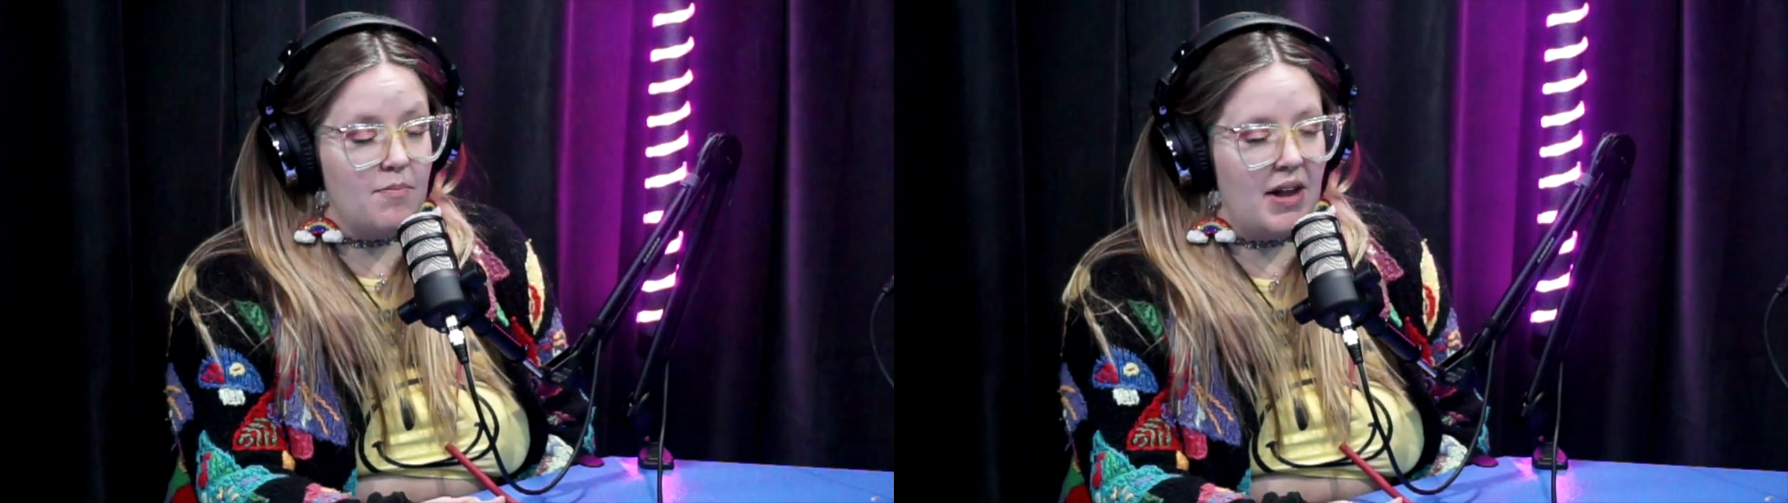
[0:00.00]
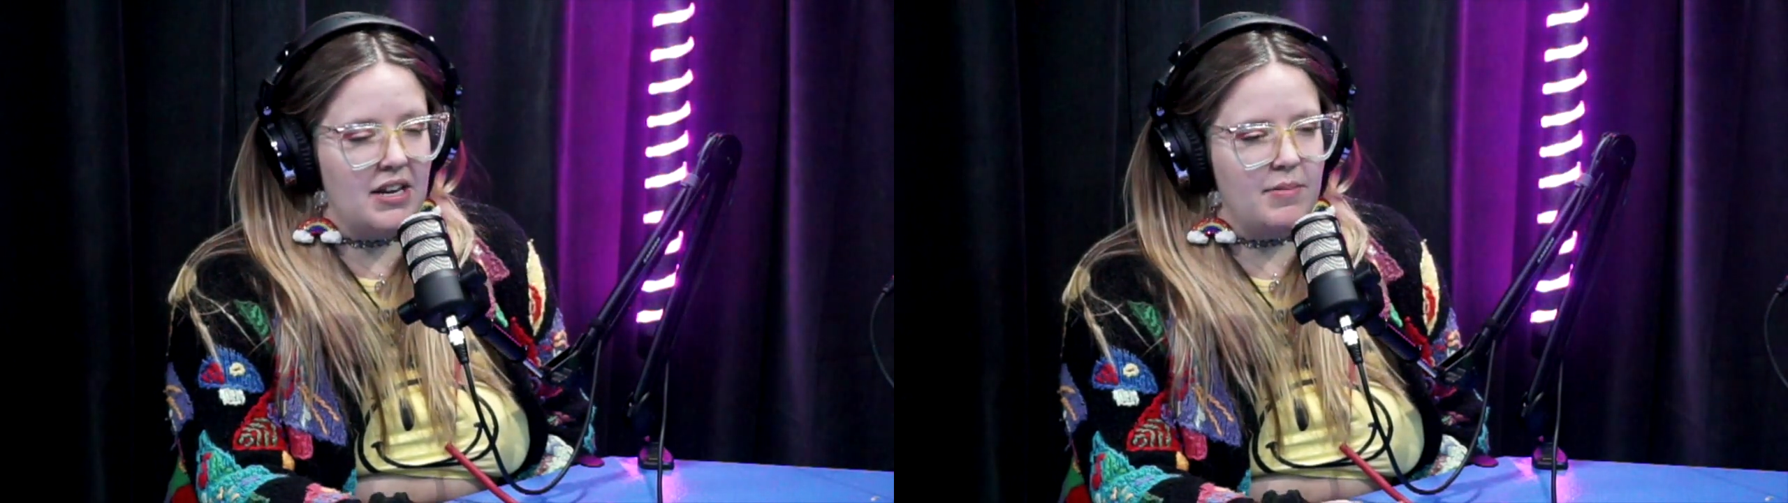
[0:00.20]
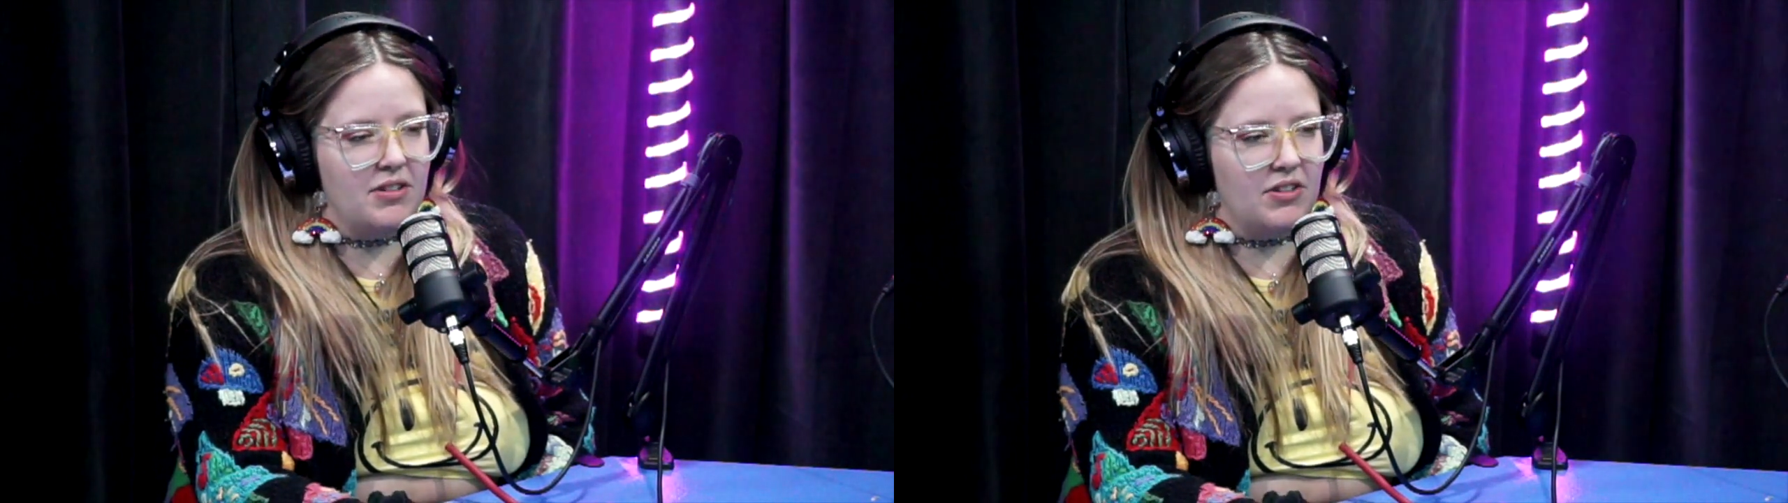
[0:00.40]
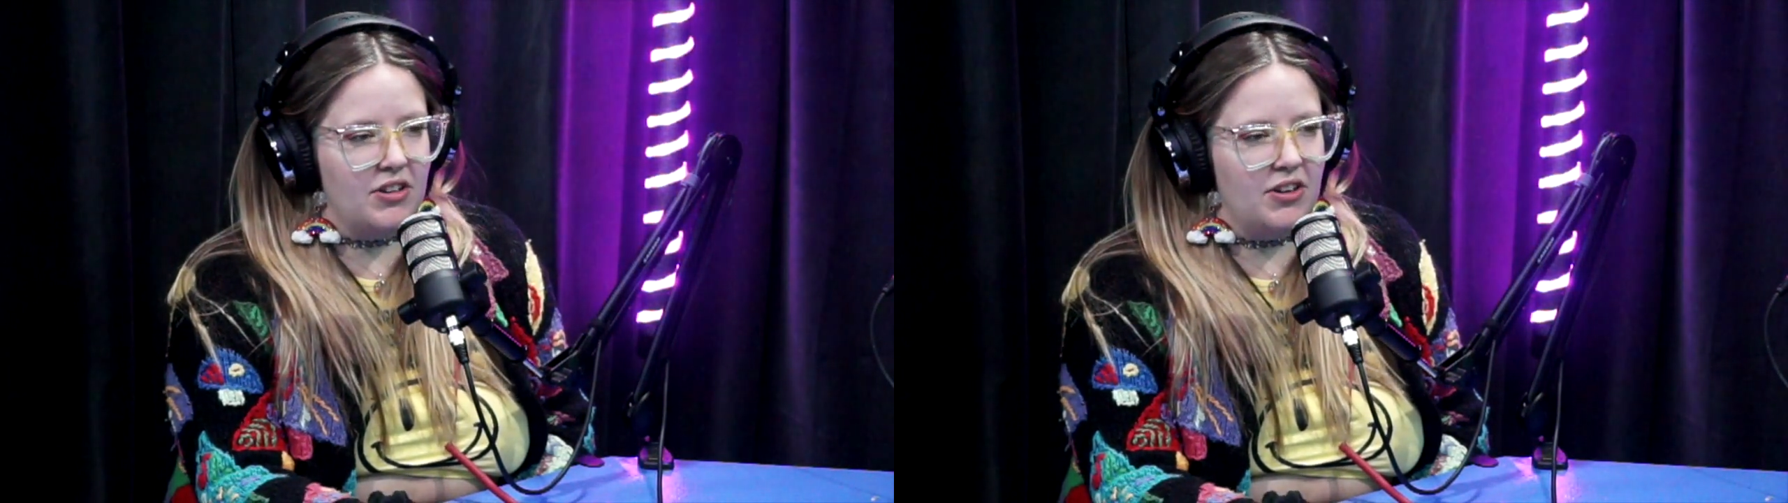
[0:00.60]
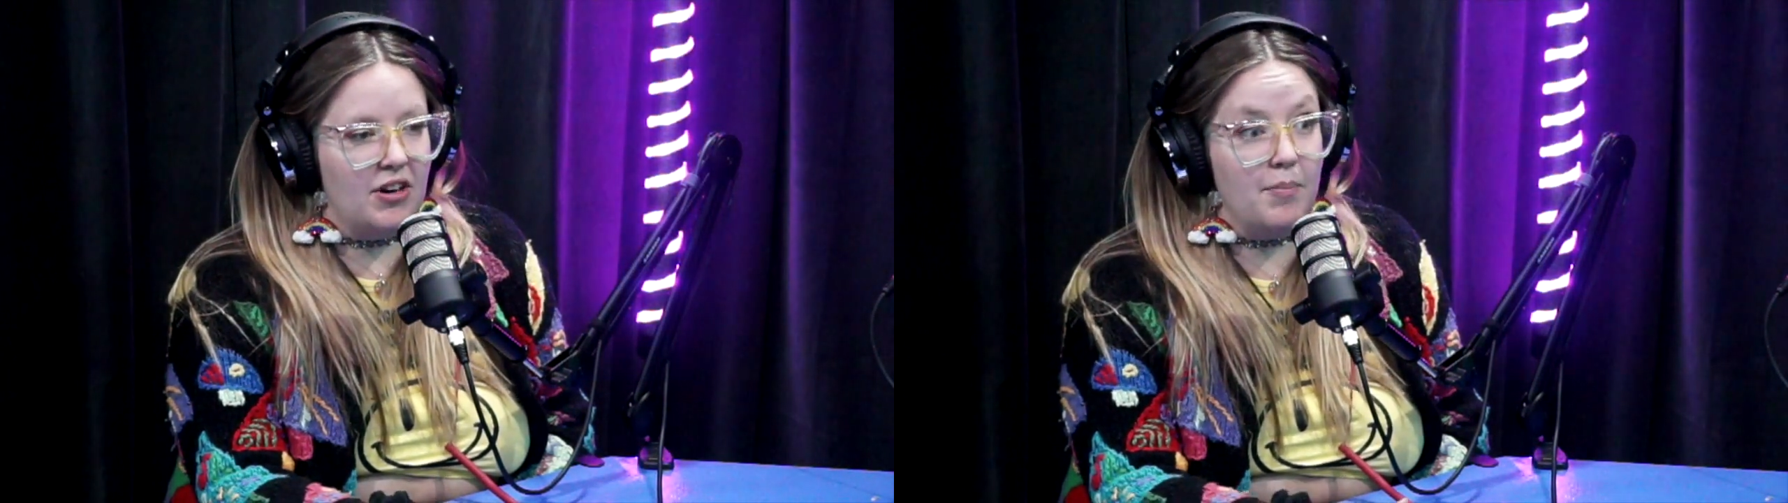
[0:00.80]
meant to be
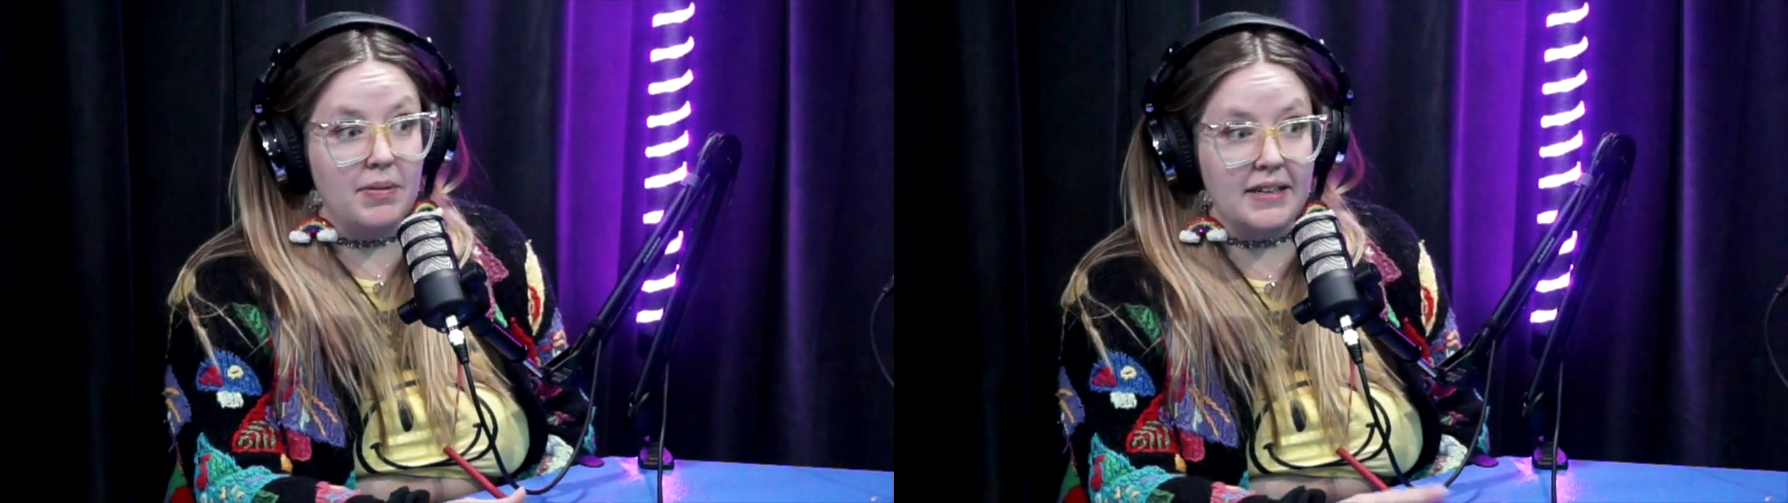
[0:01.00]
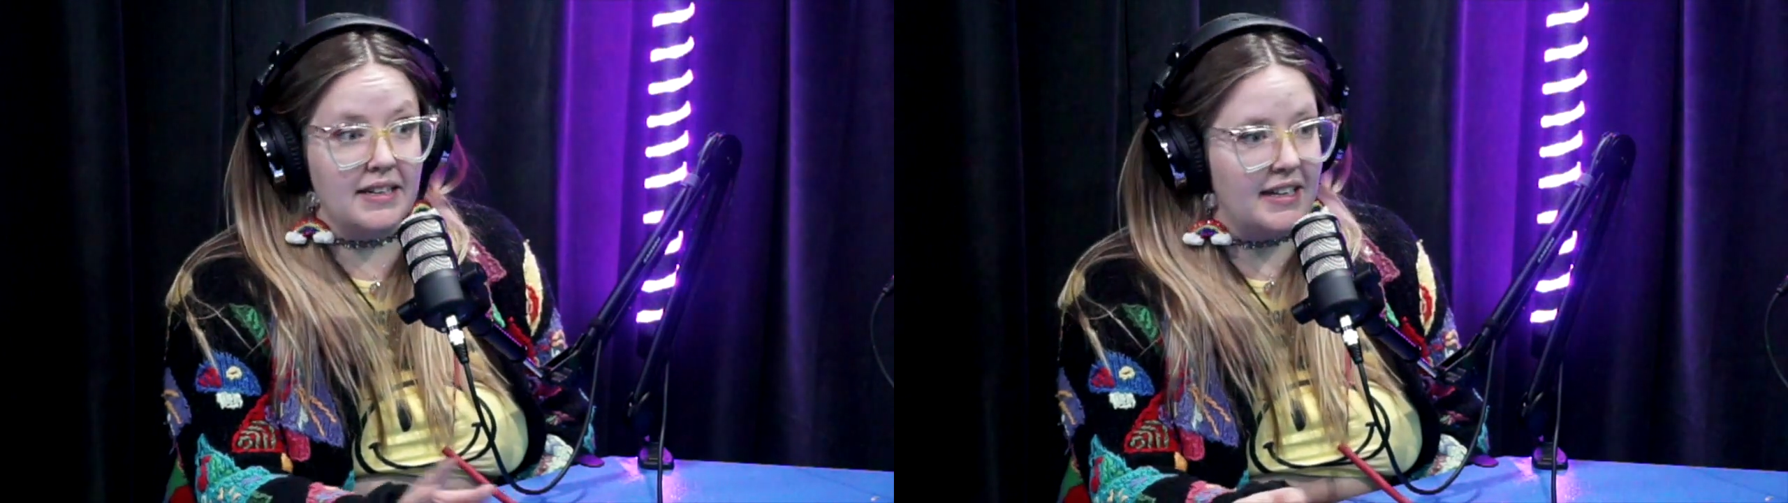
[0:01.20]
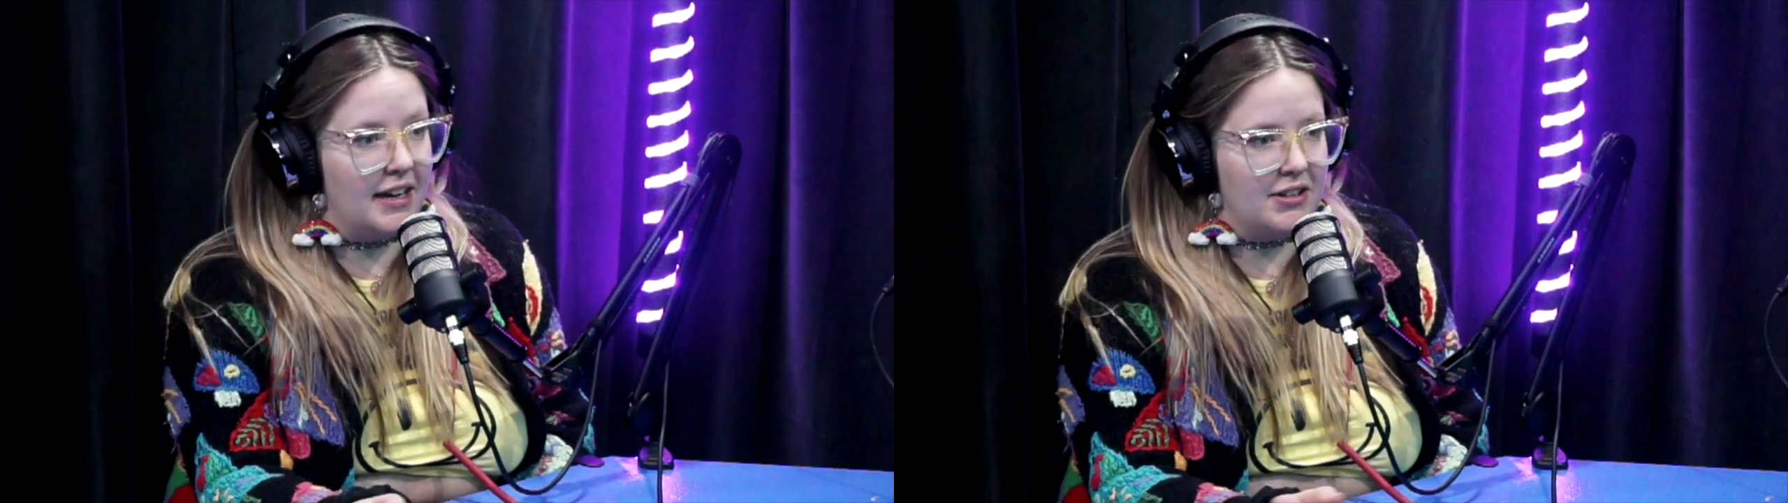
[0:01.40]
secure completely